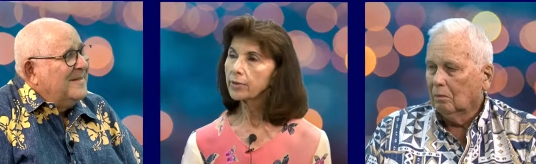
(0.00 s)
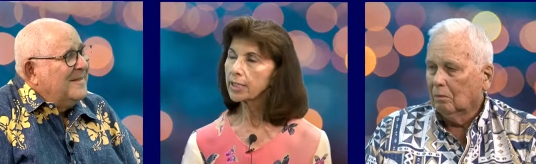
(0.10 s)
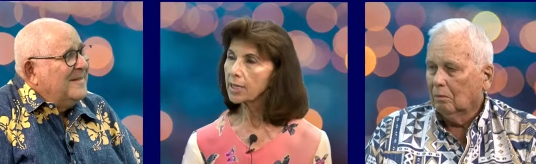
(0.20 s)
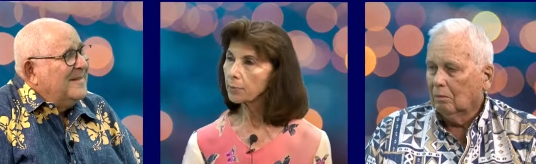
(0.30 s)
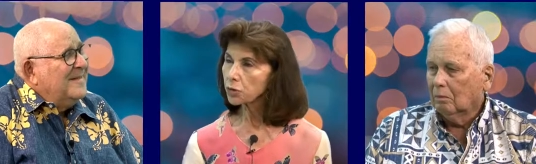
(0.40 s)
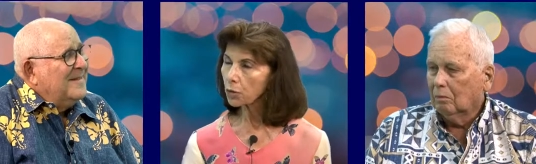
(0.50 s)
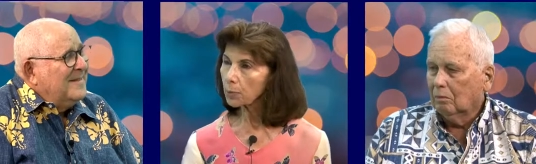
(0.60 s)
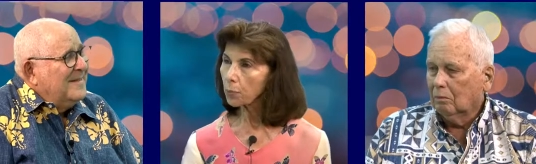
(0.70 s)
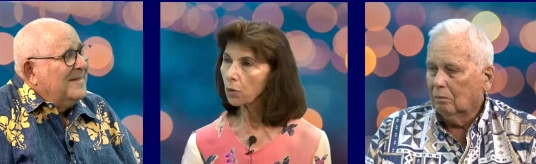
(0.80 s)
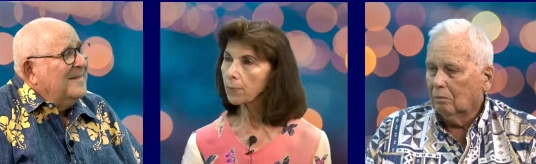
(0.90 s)
Speaker 1: They
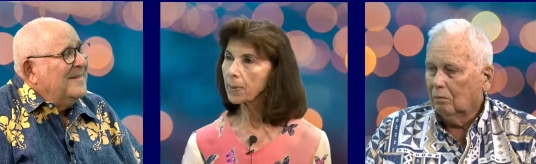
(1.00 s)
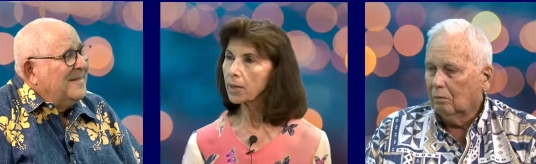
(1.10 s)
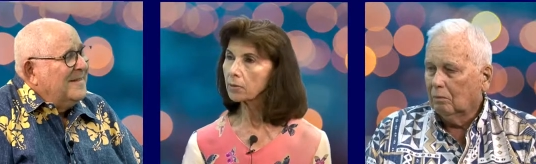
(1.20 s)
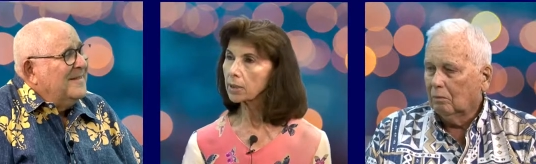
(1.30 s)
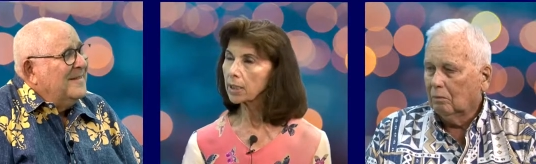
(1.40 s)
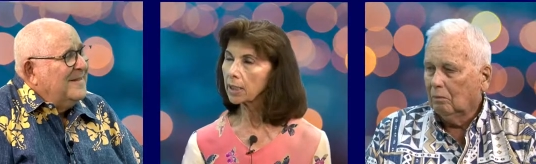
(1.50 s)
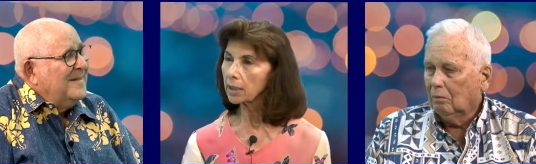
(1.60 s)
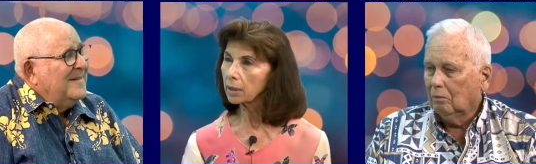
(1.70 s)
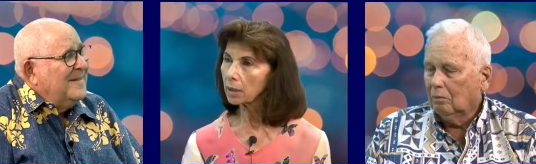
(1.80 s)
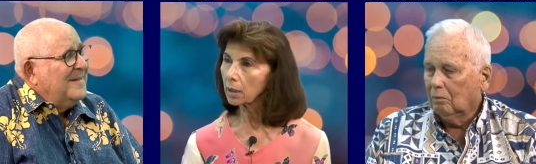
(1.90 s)
demonstrate poi
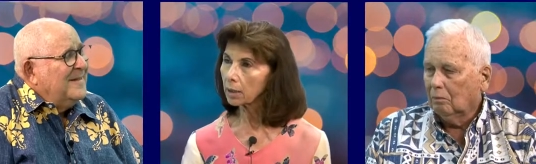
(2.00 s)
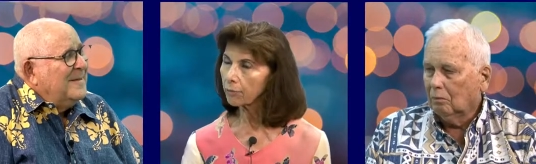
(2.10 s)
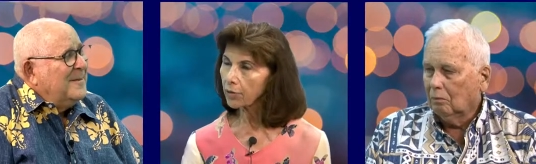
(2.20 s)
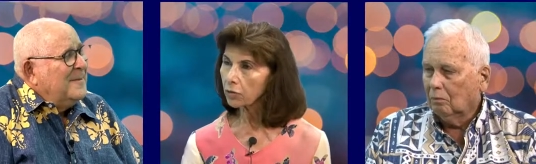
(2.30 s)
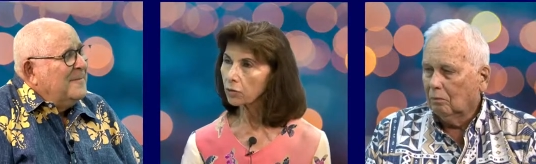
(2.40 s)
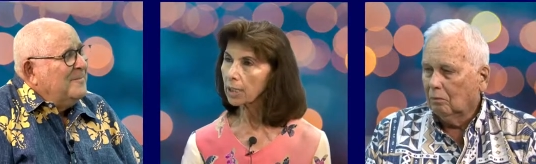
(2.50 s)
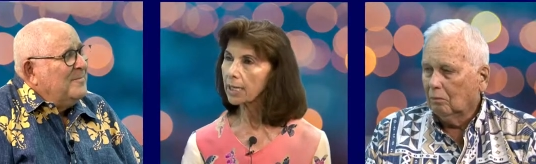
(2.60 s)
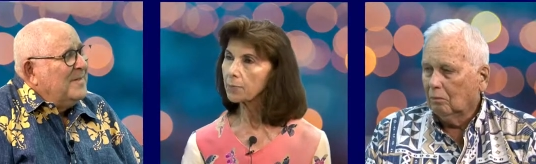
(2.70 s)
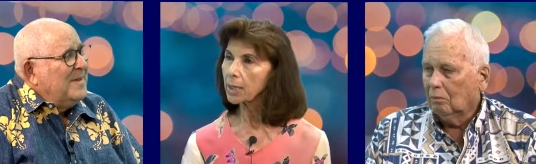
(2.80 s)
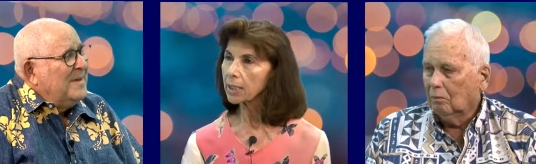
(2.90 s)
pounding, uh, feather
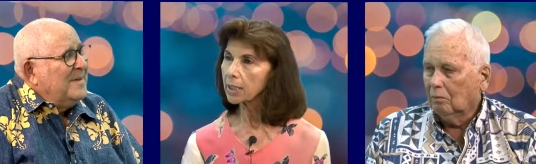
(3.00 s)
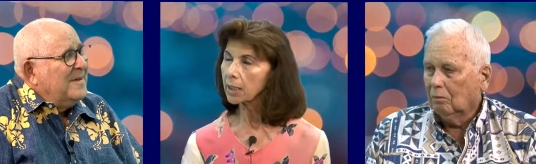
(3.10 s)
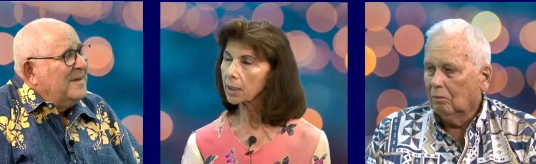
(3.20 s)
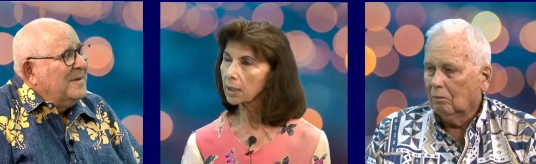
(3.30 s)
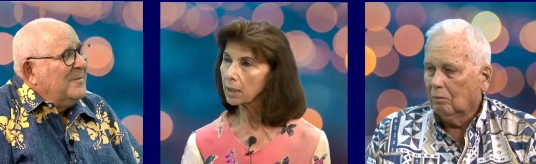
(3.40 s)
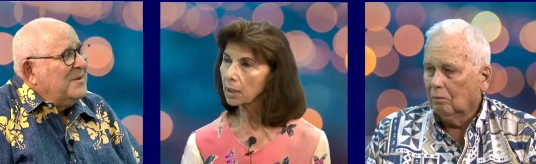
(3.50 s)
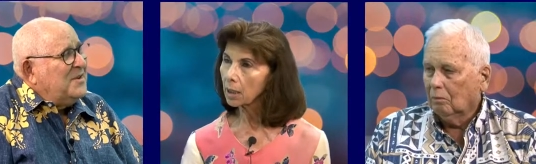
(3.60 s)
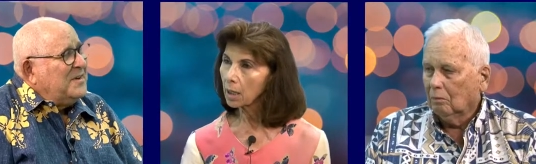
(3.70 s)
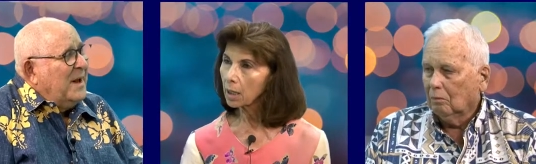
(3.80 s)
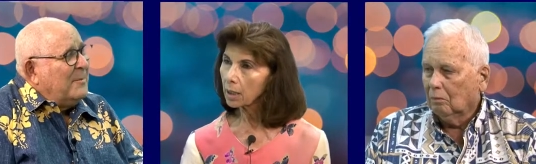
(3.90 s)
lei making.
Speaker 2: You
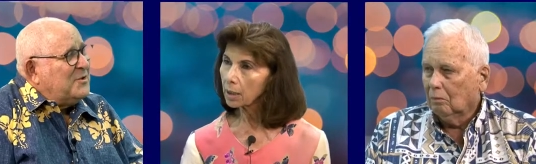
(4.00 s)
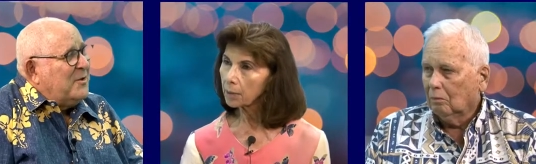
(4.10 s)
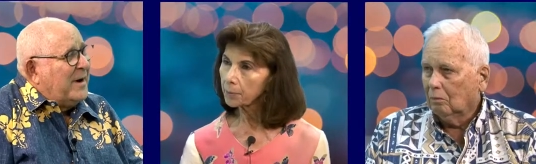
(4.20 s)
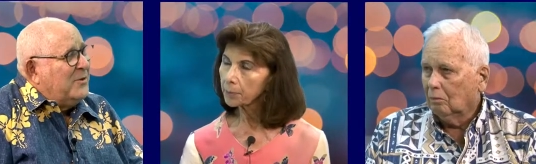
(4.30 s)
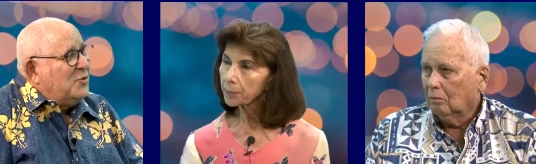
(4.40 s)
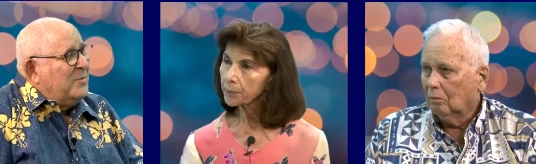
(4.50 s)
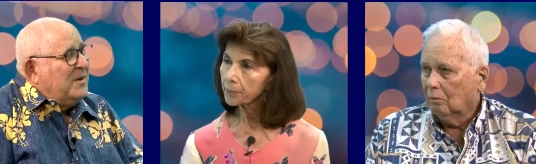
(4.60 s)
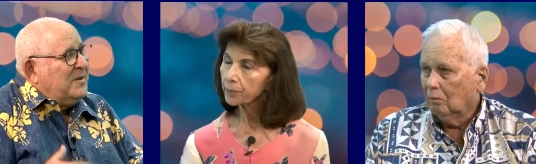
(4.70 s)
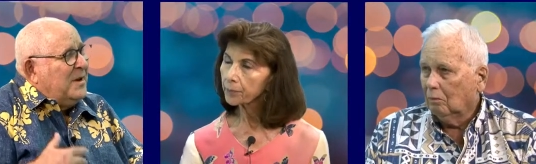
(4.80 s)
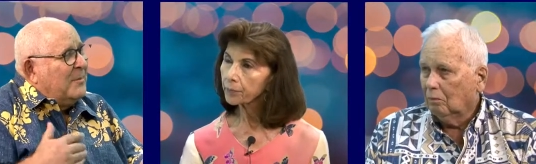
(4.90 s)
say demonstrators, um, you
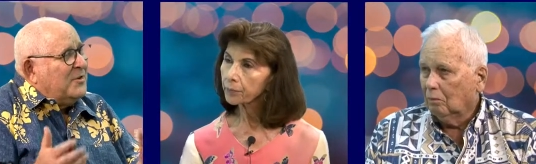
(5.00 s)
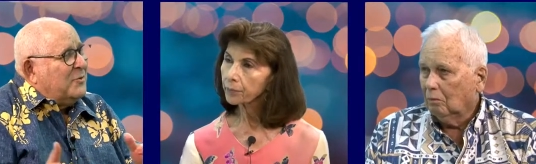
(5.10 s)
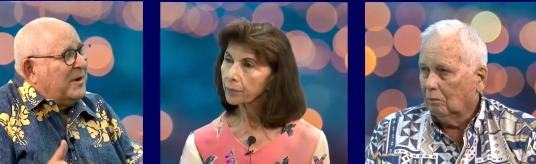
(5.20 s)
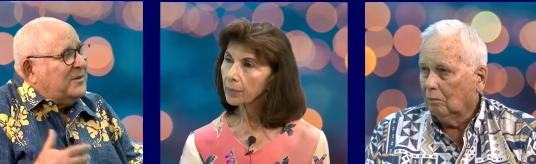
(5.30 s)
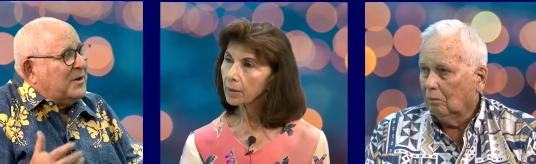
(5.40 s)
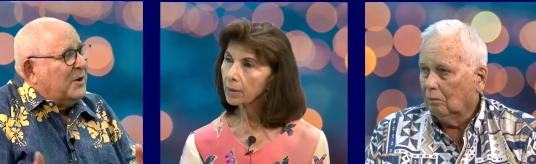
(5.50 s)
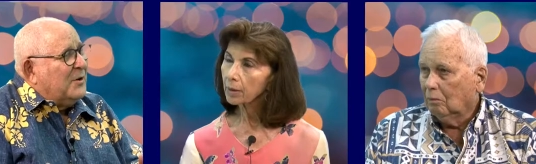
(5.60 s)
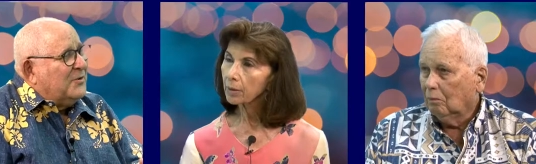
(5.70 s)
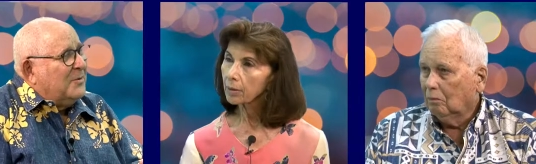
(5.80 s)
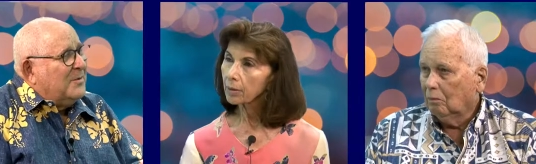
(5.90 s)
mean they demonstrate the
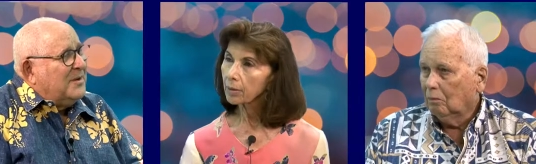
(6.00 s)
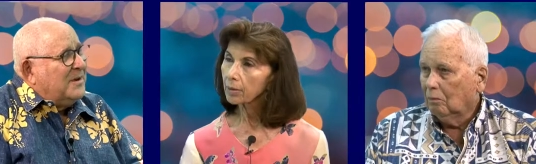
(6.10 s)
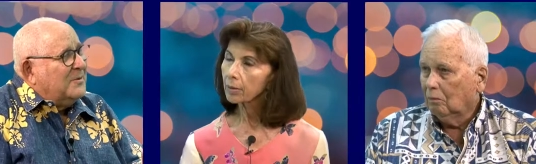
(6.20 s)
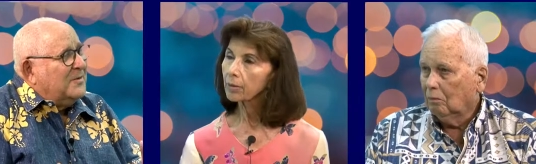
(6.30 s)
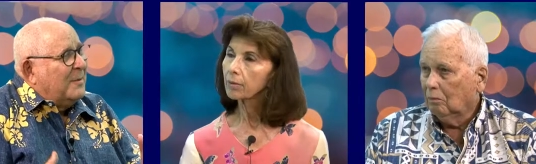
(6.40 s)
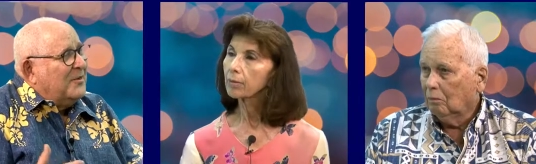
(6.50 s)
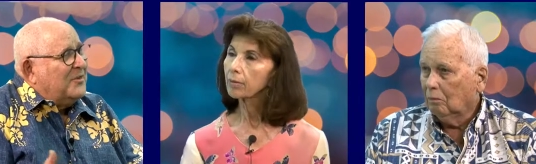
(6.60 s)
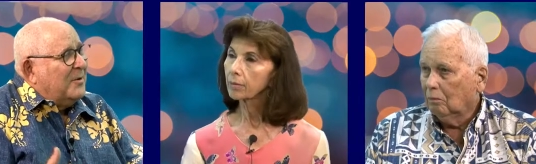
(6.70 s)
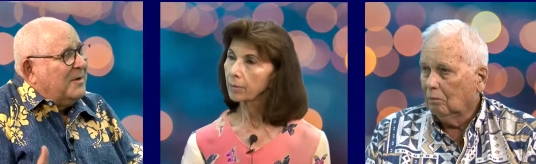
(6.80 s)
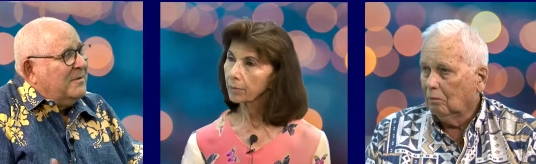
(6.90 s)
culture, but they don't
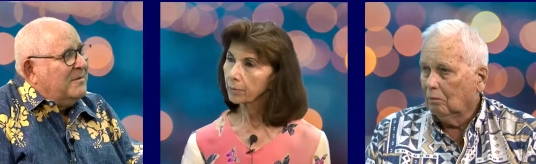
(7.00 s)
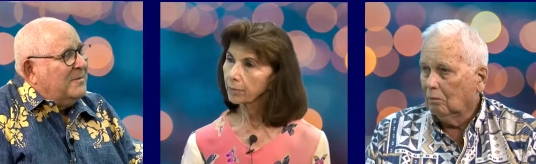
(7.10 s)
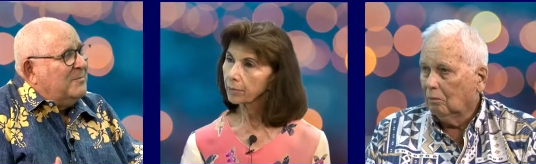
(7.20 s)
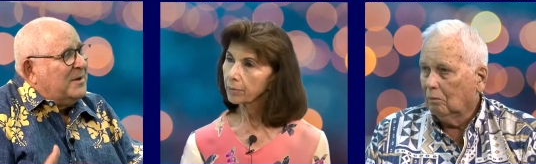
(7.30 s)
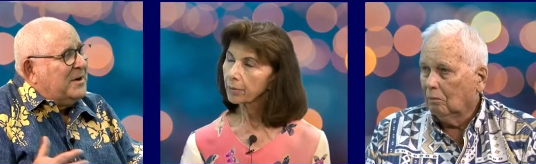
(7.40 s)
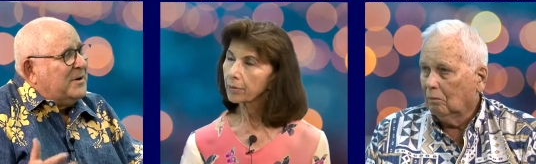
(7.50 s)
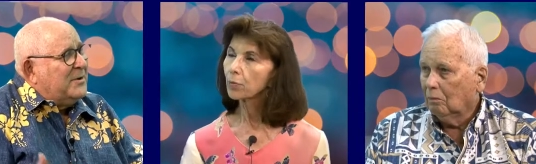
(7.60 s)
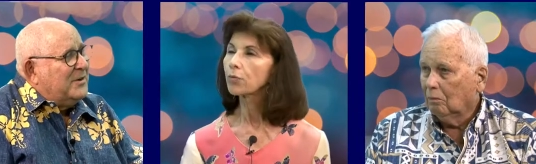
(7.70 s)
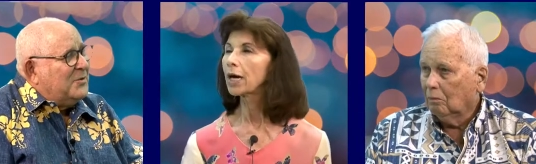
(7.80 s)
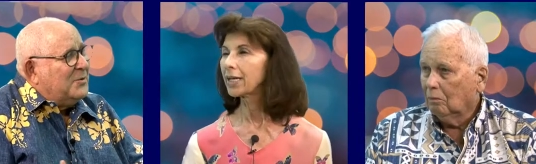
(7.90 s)
demonstrate
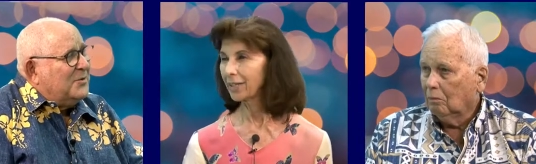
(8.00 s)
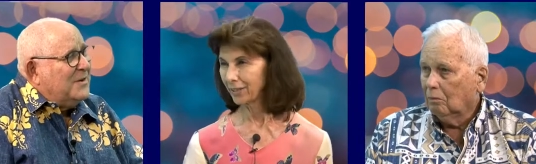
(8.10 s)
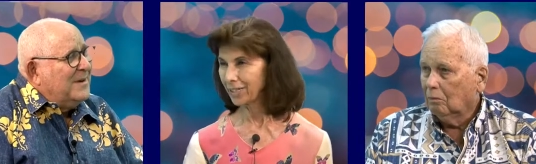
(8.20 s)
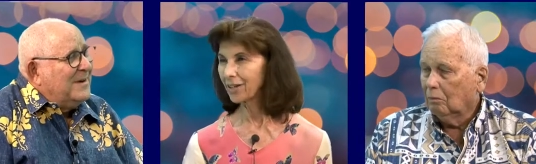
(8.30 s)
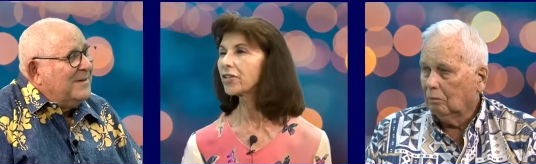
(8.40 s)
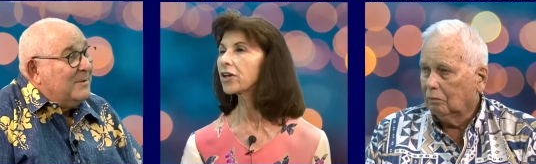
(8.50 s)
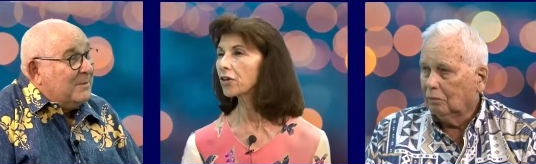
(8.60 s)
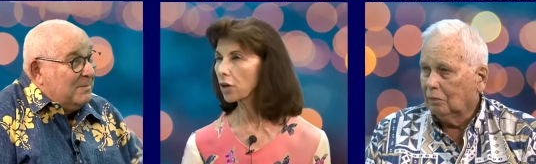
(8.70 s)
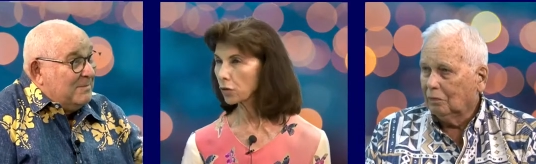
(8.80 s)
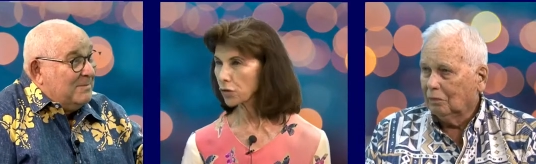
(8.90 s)
political
Speaker 1: right. issues. Yeah,
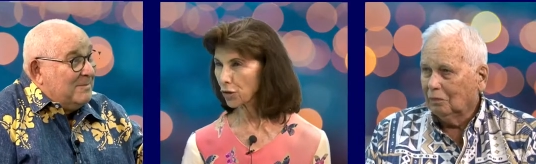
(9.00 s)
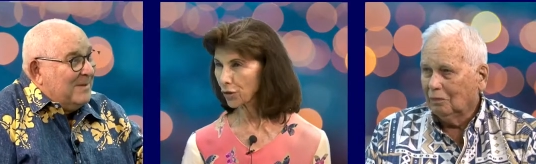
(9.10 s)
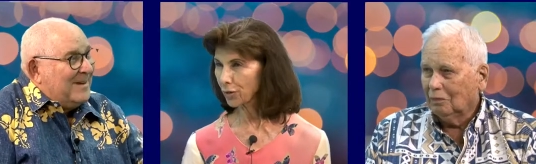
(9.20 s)
their culture.